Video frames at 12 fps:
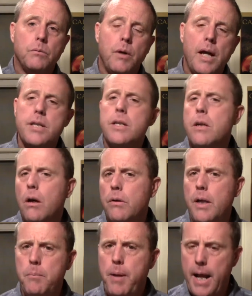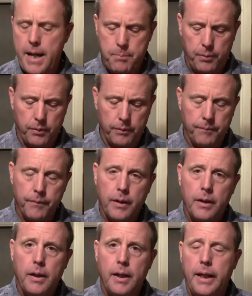Resin-coated paper
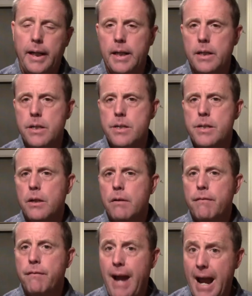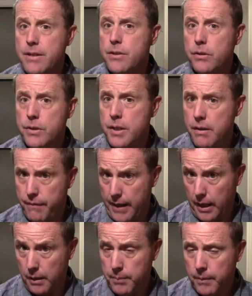is faster to
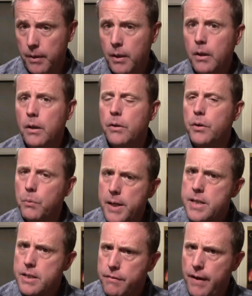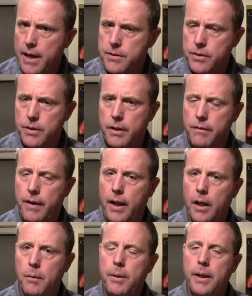develop. The reason it's faster to
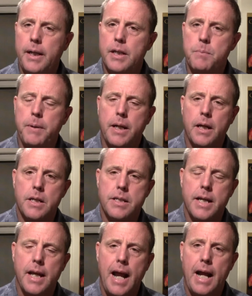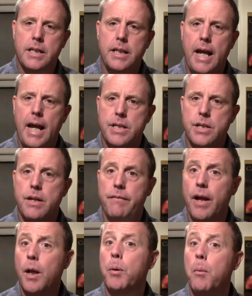develop is because it actually has a
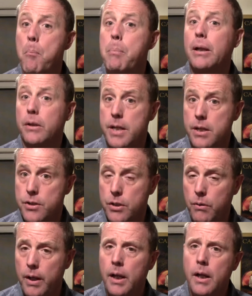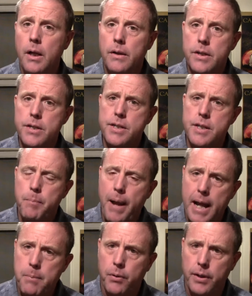developer built into it. This is the
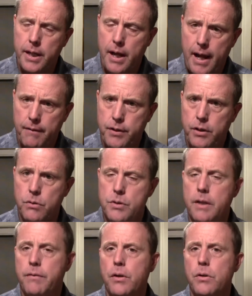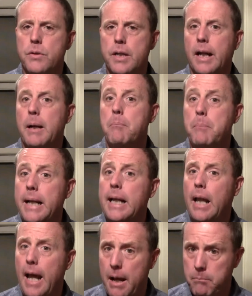paper that you have to use if you're using like a
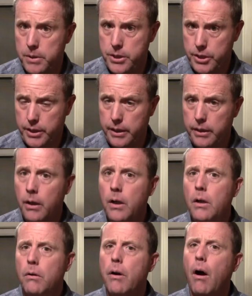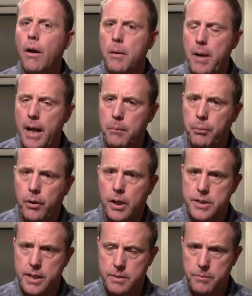mini lab machine or an automatic
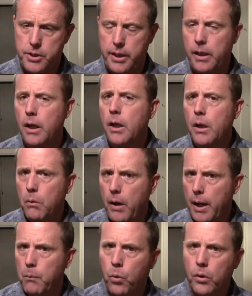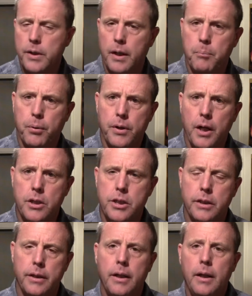processing machine. I worked at a
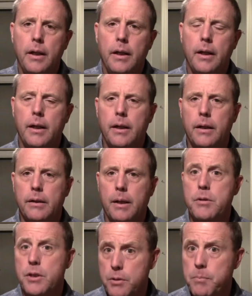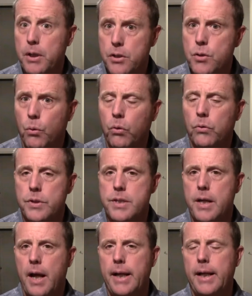production, it was a big historical
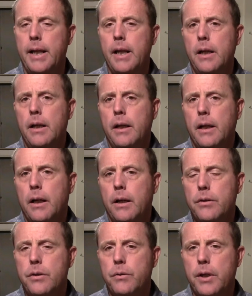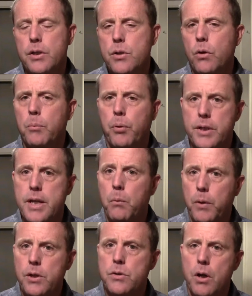society doing historic prints,
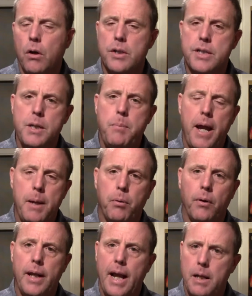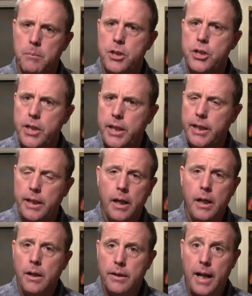and we used RC paper, and they had a
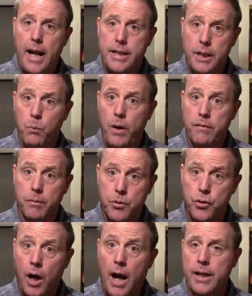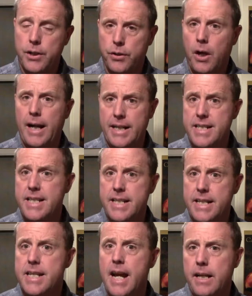machine that actually went from dry to dry in
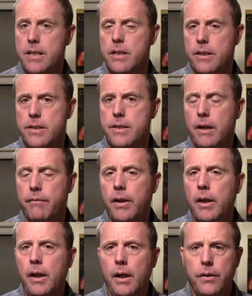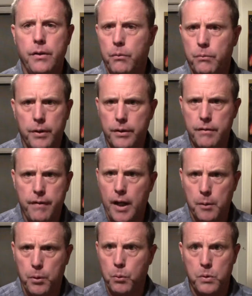60 seconds on this stuff. The
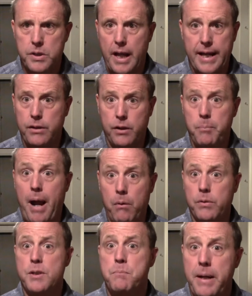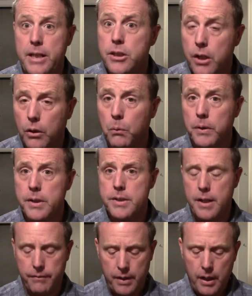developer was like, you could power the space shuttle with
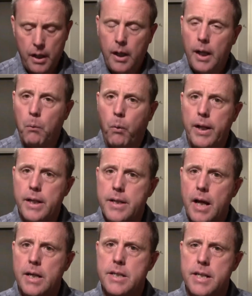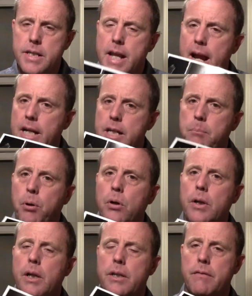the stuff. And what it does is they actually
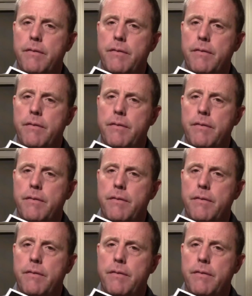put a